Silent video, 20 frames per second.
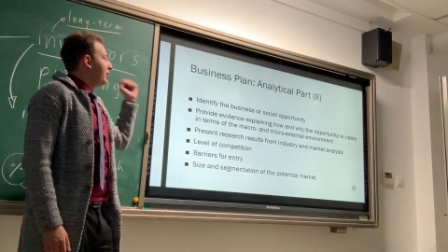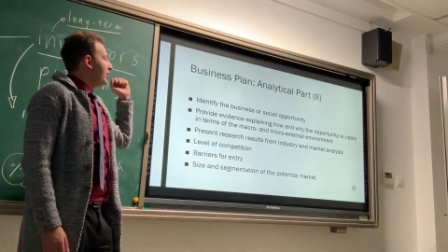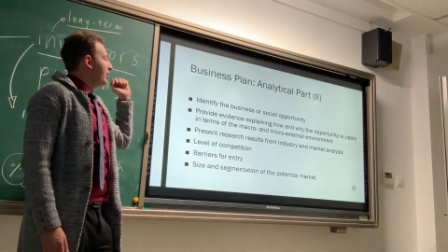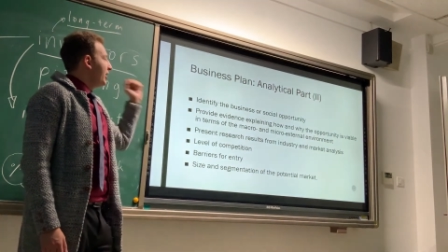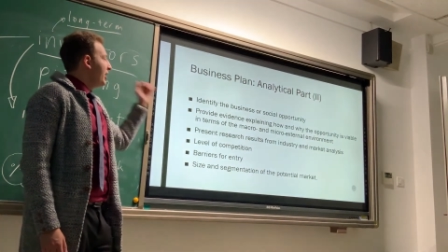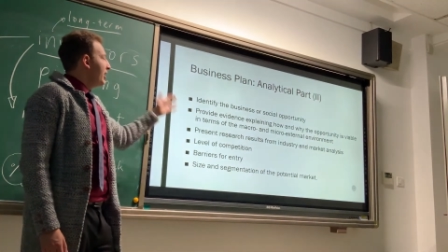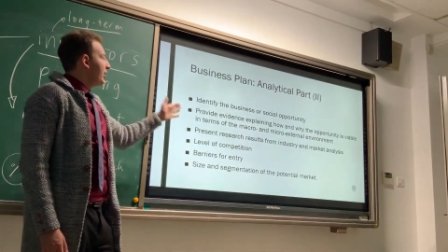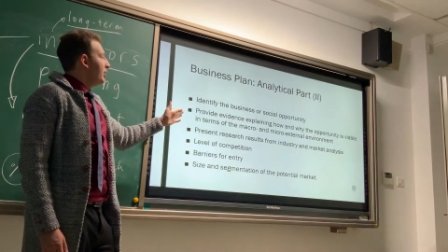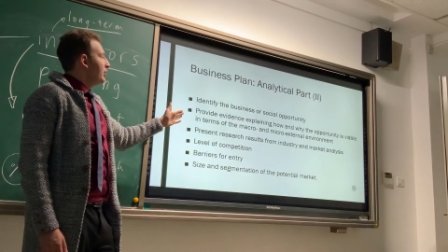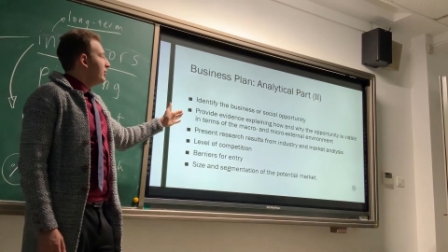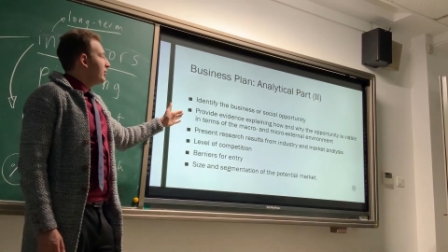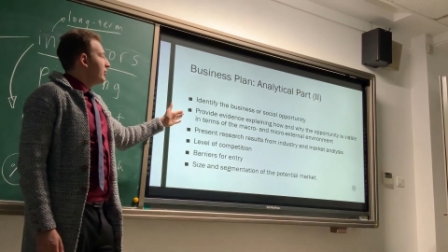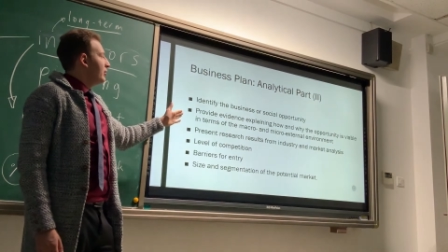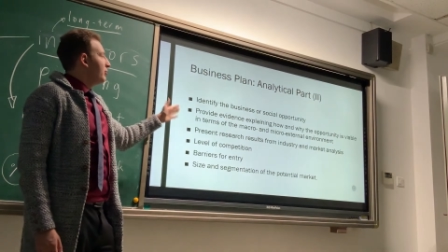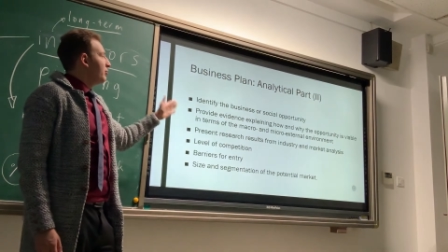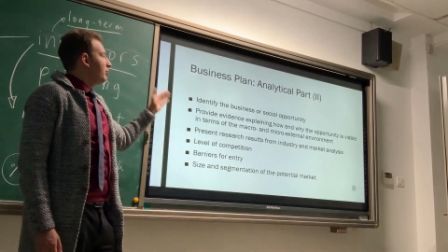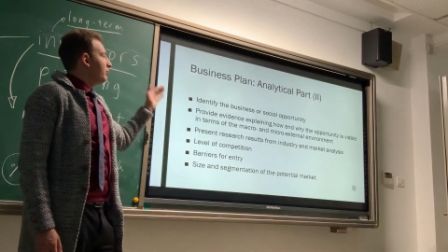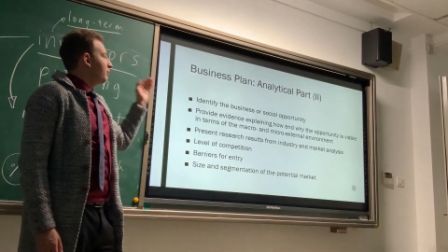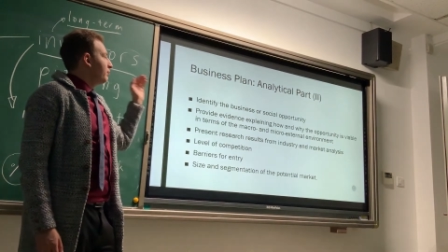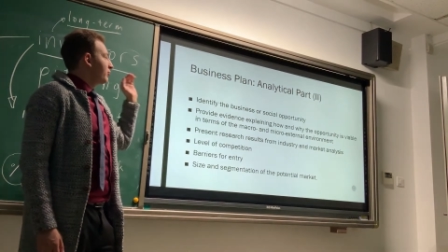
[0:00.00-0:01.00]
Then
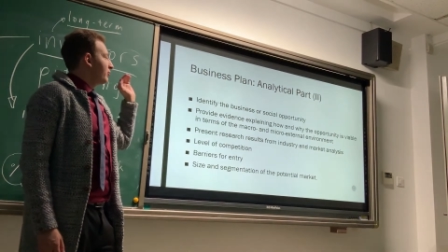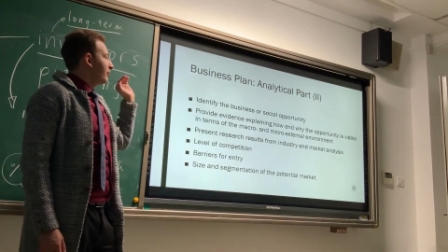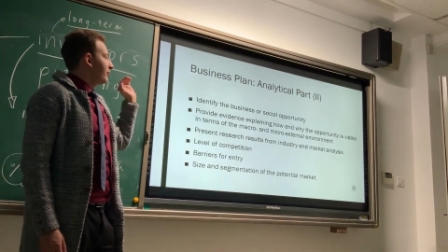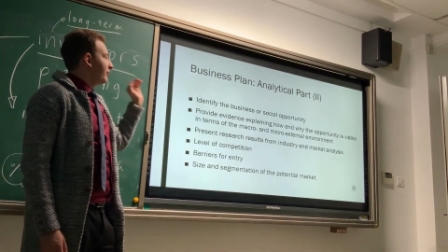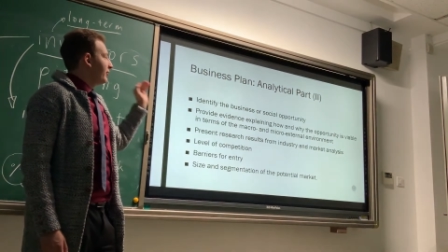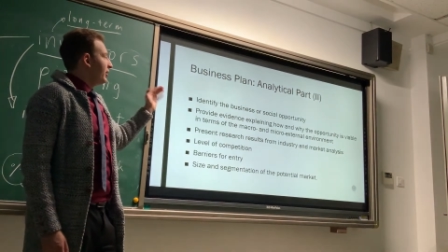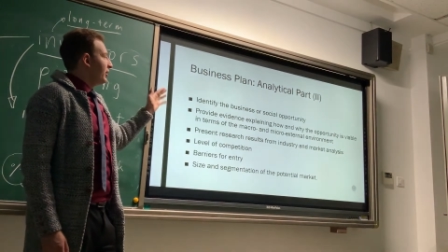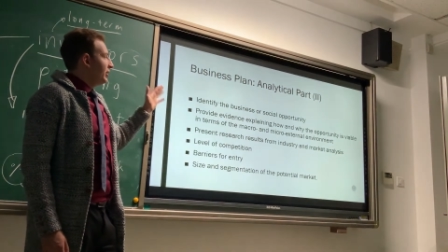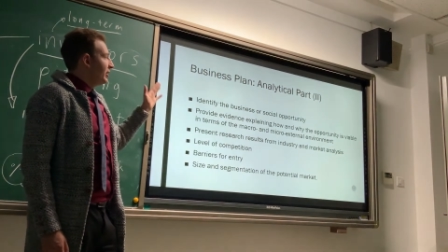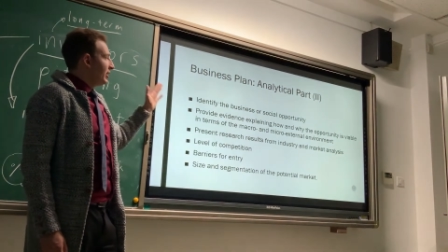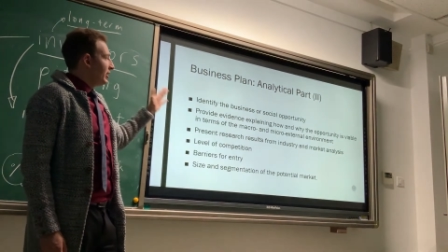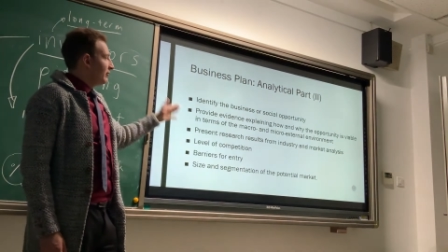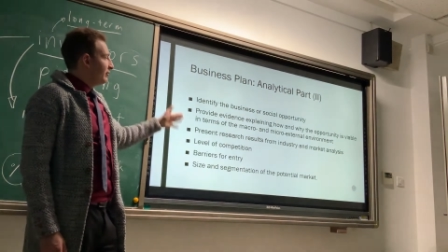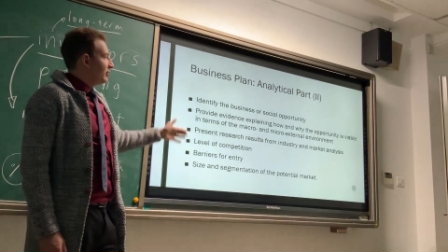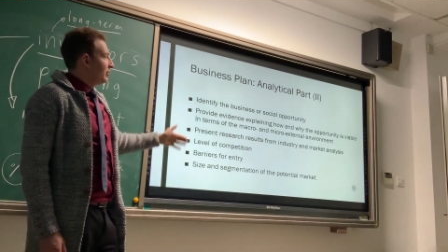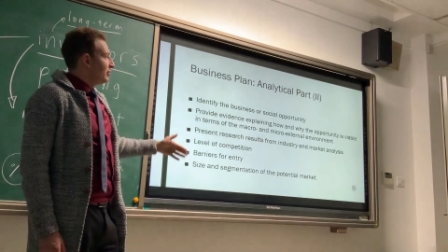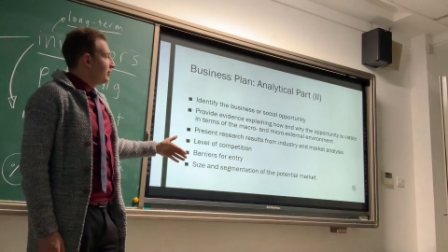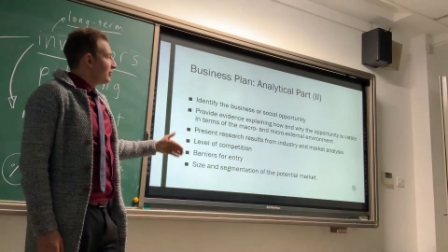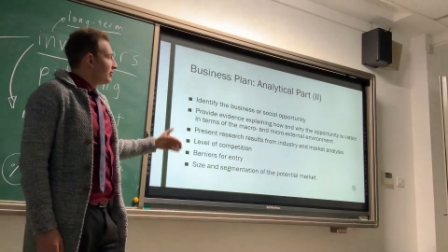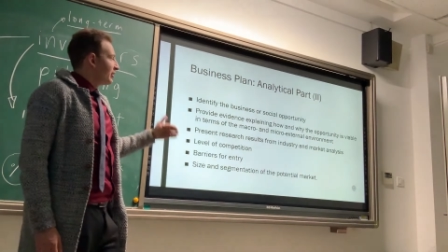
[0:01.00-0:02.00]
you provide
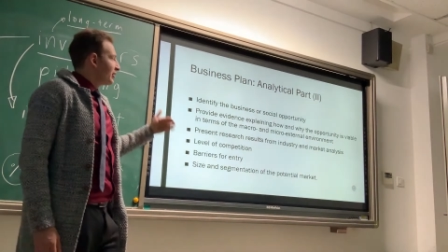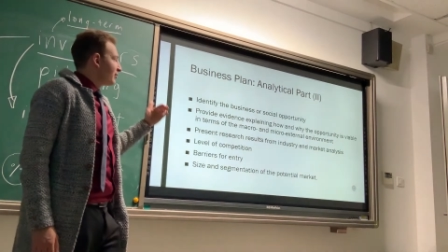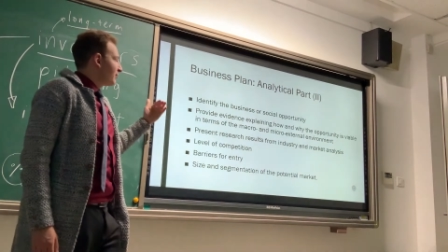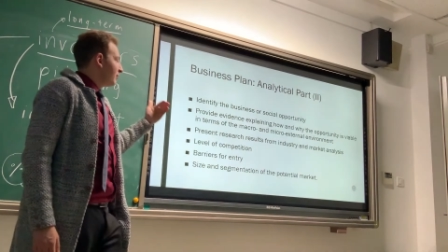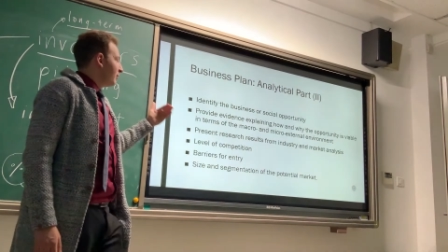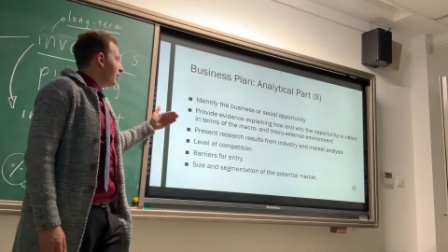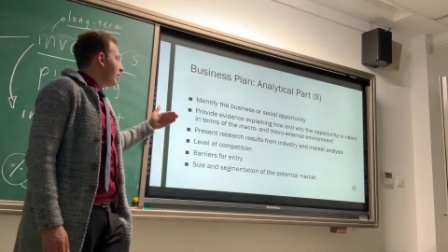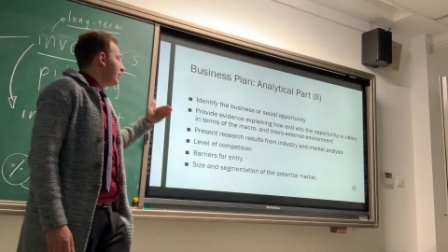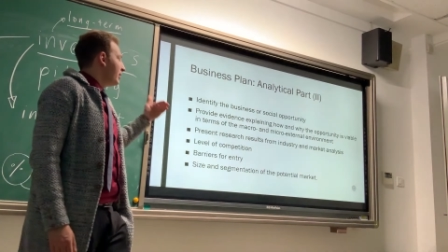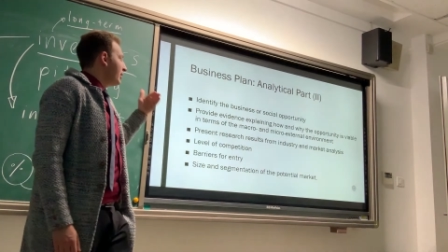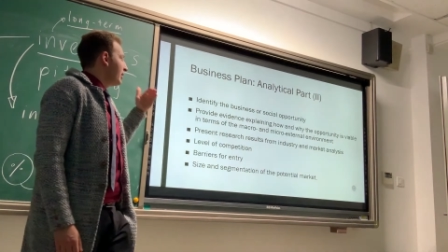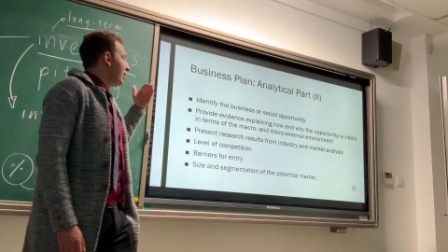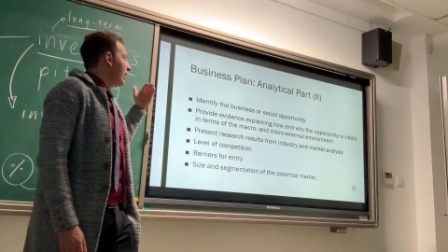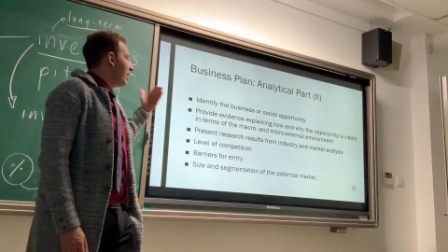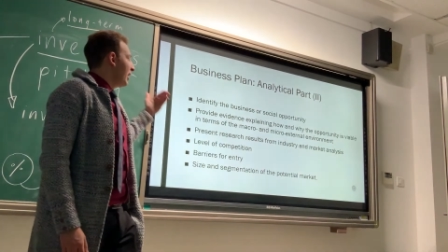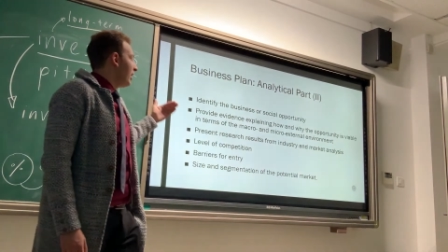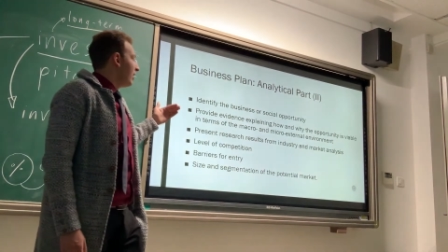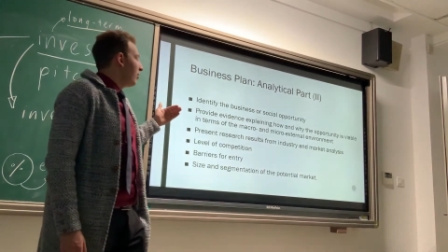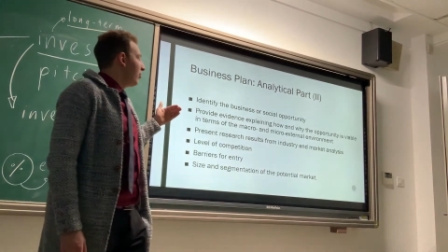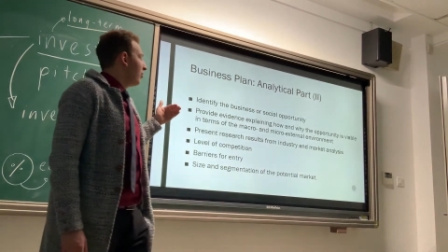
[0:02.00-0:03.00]
evidence explaining
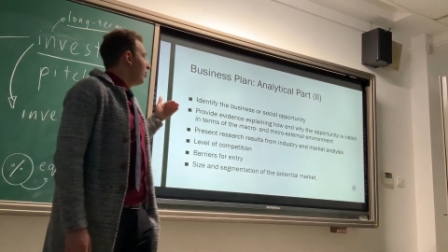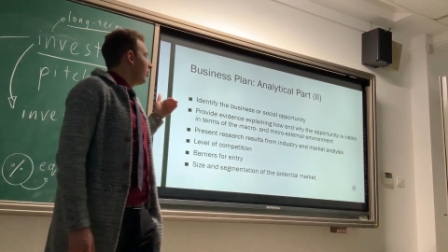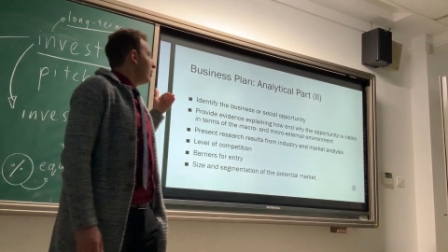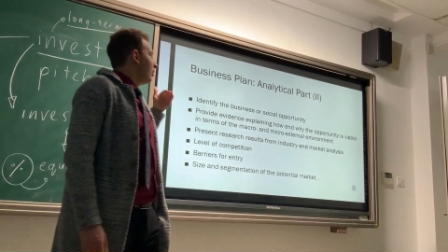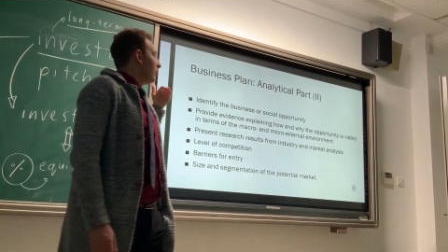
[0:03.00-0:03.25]
how